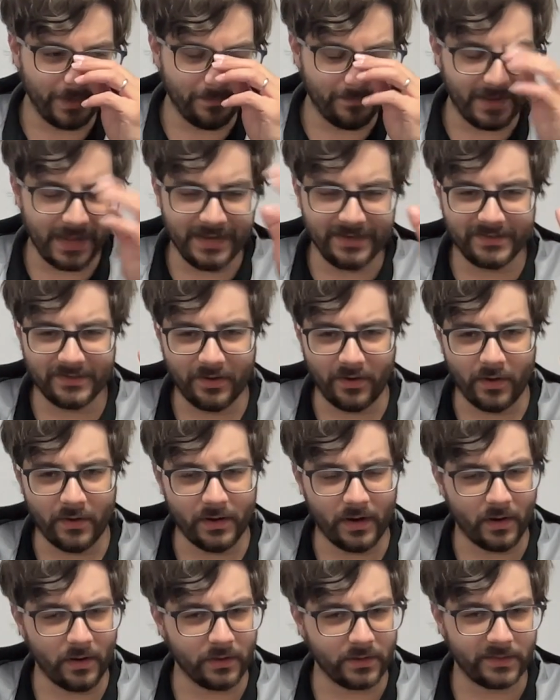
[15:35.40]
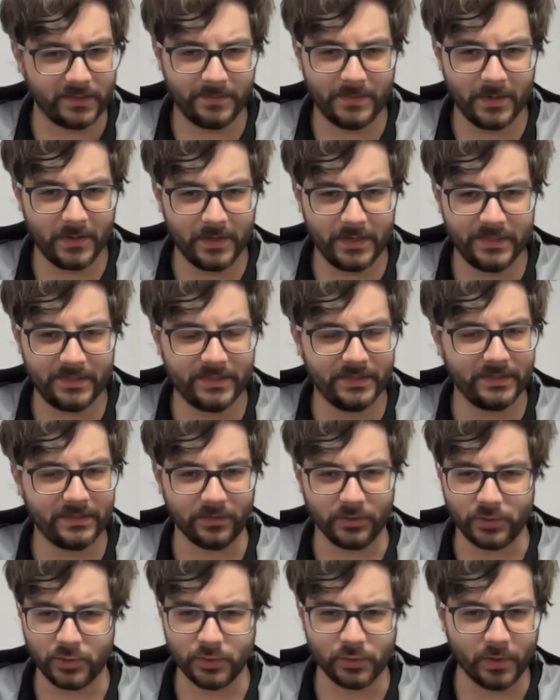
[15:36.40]
based on our experiences,
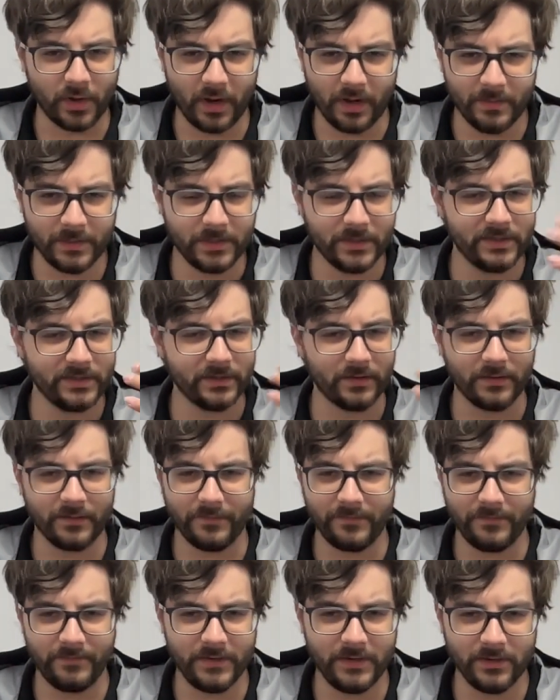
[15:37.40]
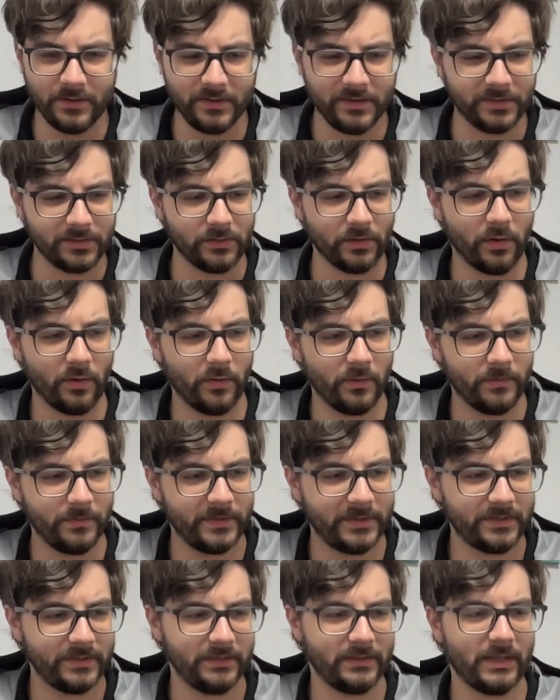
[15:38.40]
our traumas, our fears and
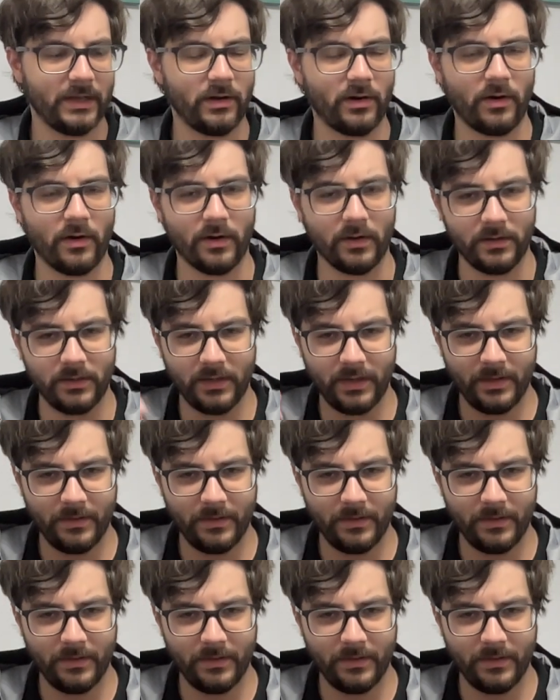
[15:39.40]
hopes that are